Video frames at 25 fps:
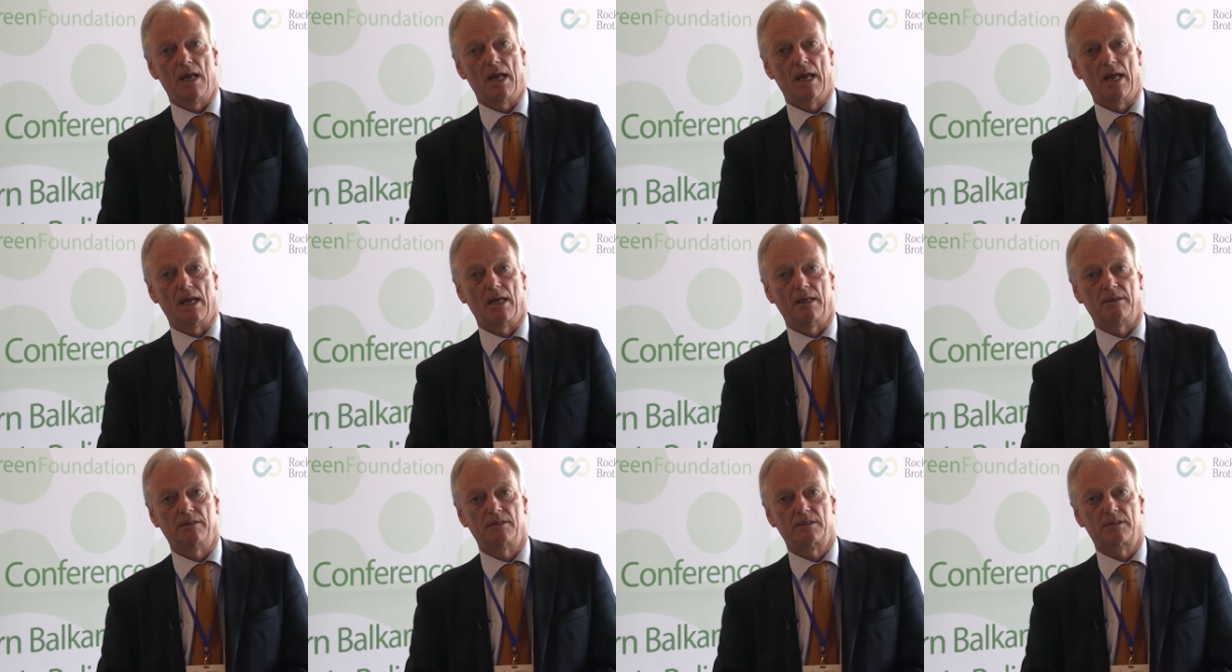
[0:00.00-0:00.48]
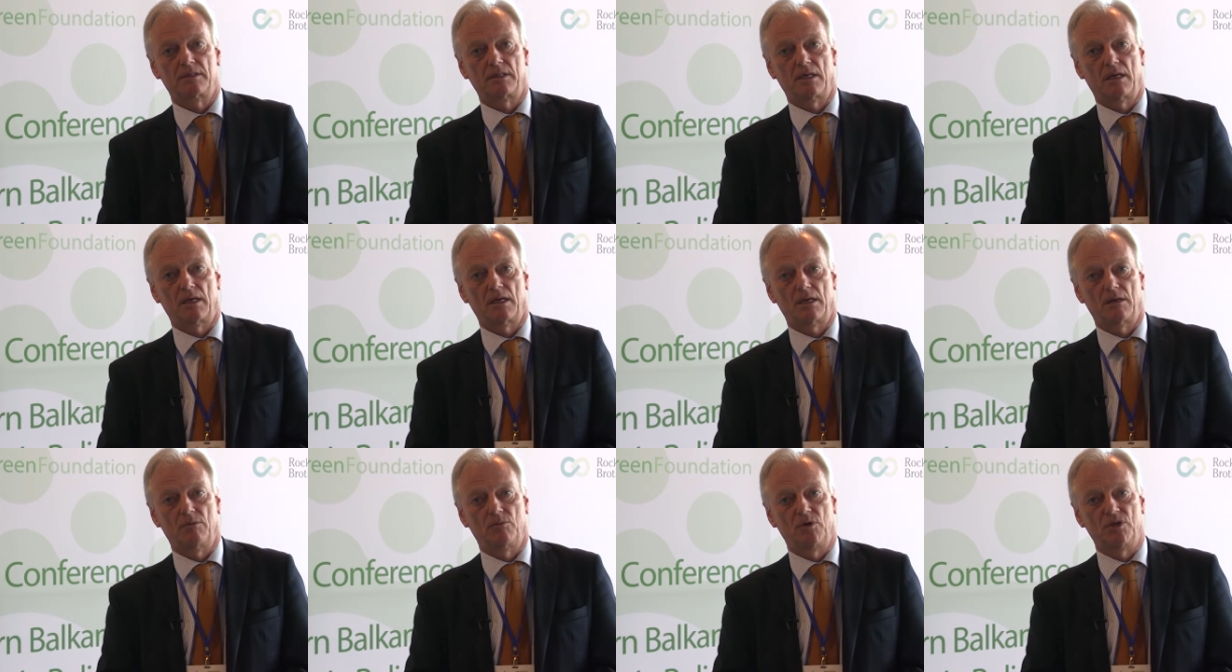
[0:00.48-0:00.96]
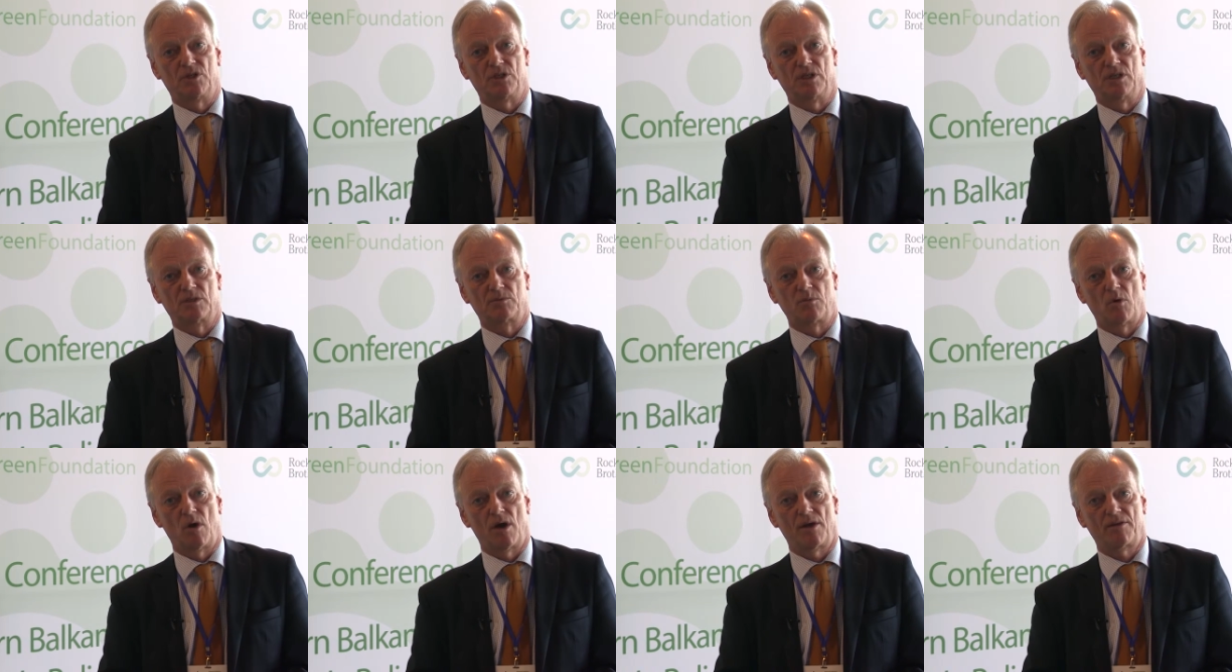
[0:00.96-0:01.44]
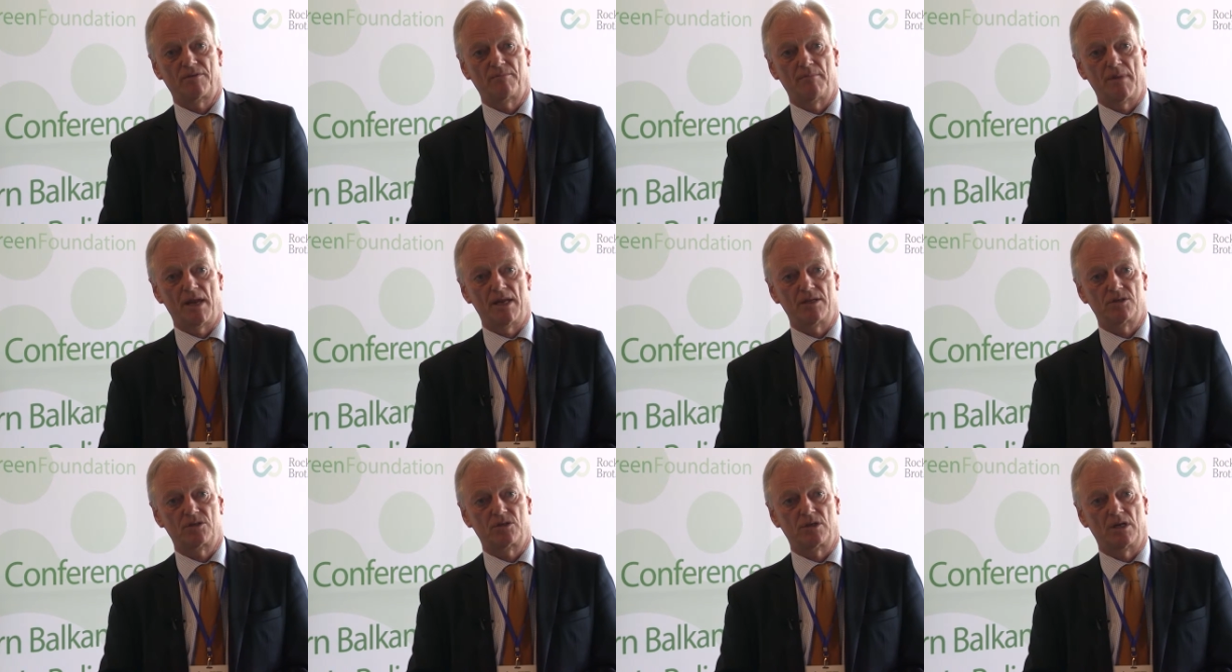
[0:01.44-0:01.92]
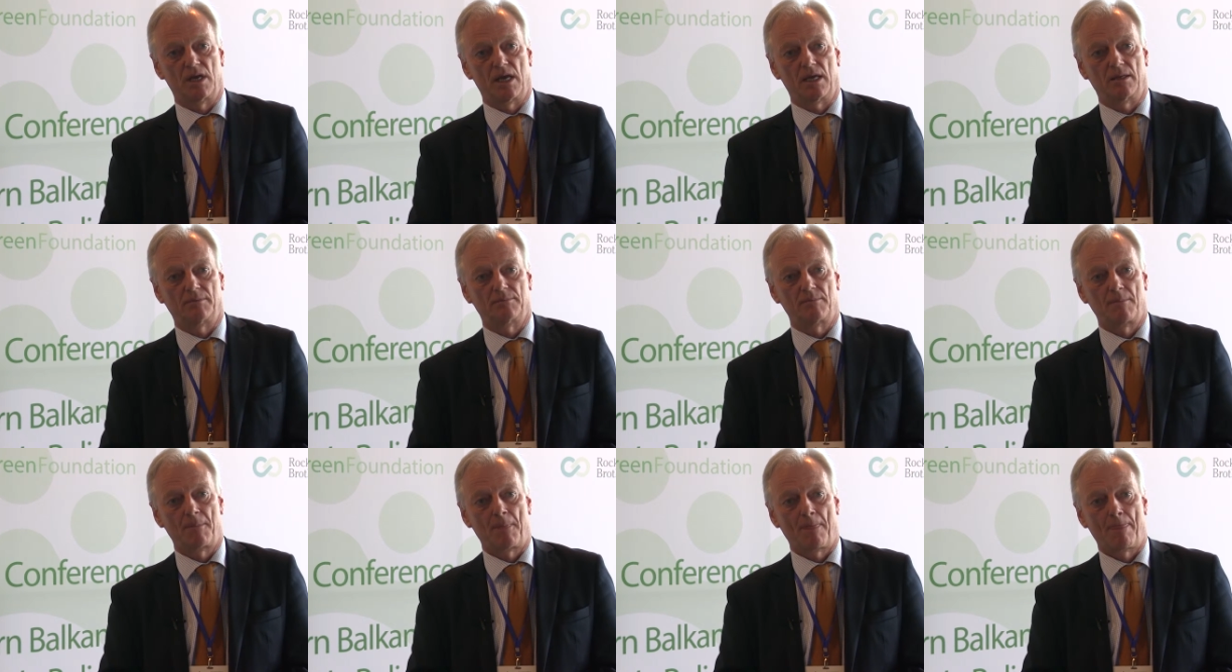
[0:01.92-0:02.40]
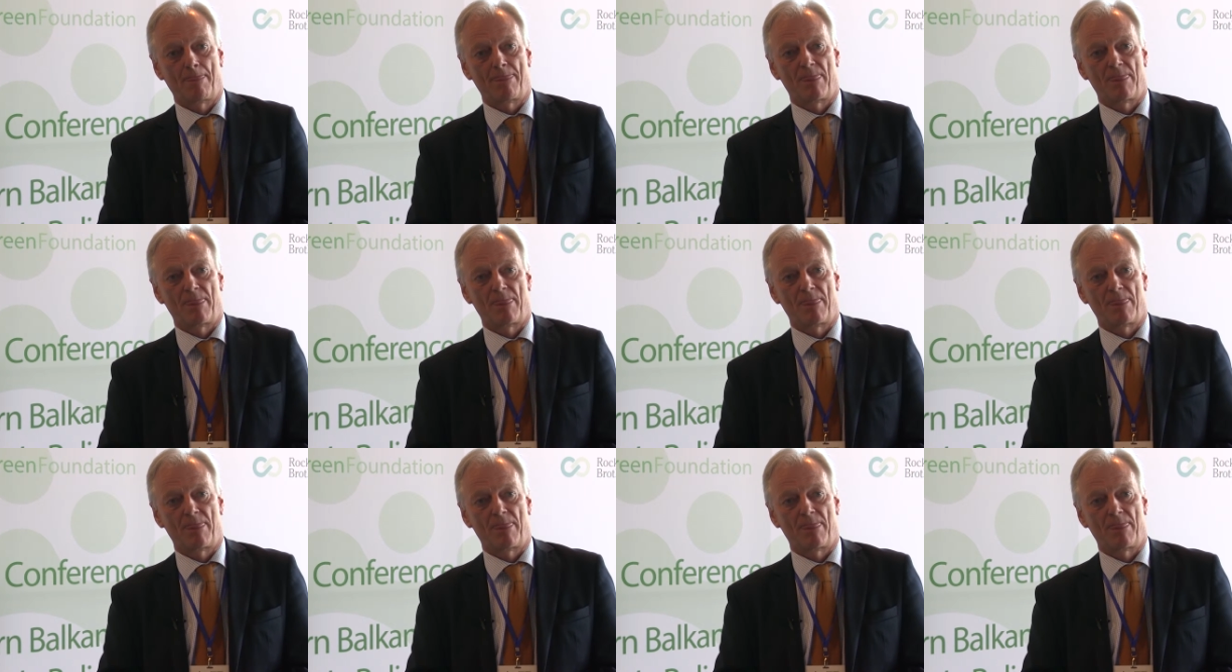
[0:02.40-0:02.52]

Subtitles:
and which is worth mentioning.